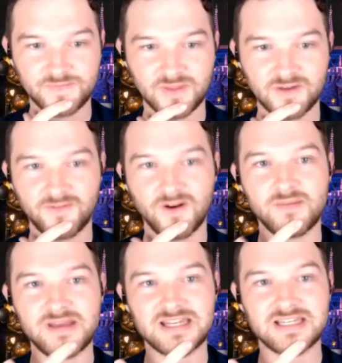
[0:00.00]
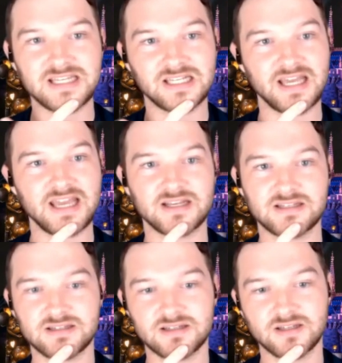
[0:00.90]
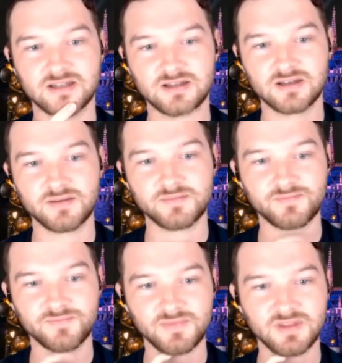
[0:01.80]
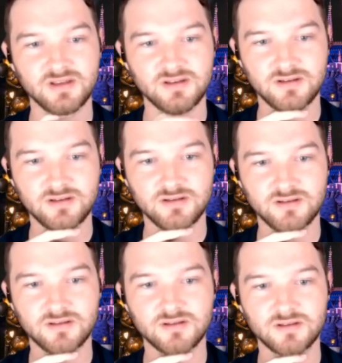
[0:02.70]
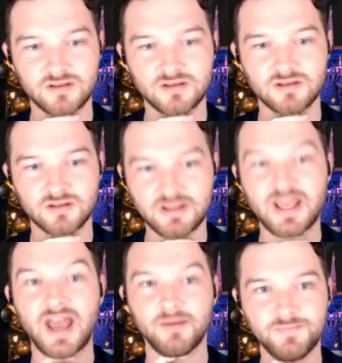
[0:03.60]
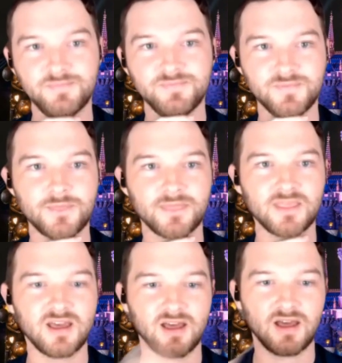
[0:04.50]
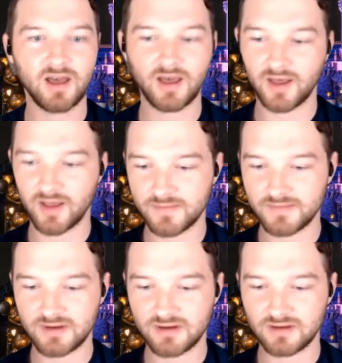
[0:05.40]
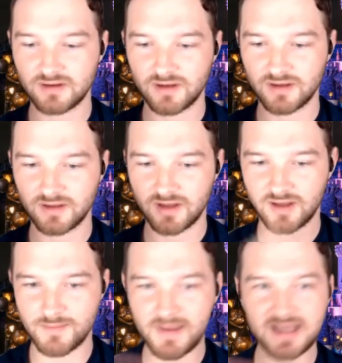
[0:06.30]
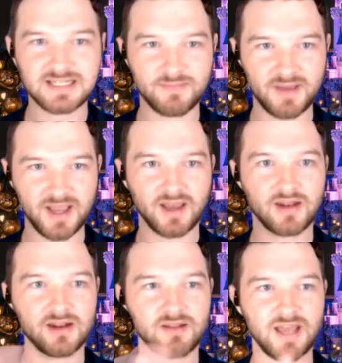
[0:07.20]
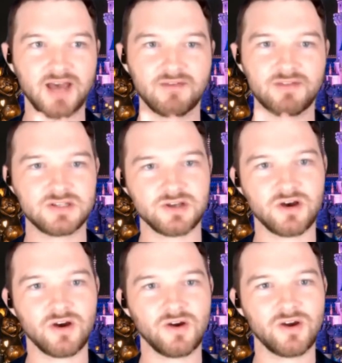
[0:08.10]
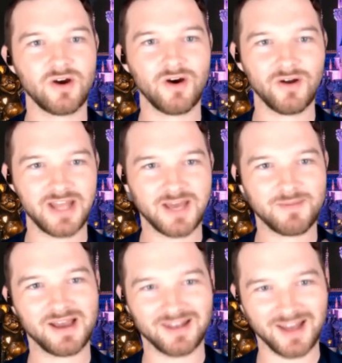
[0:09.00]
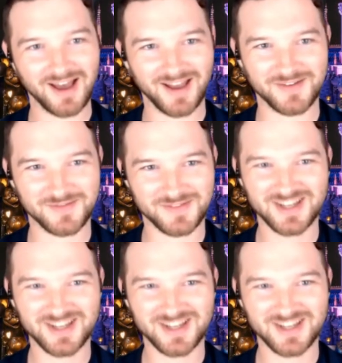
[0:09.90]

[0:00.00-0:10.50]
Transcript: From Indian Lakes. From the band's called From Indian Lakes. Yeah. Oh wow. Um, amazing band. They have this song called Am I Alive?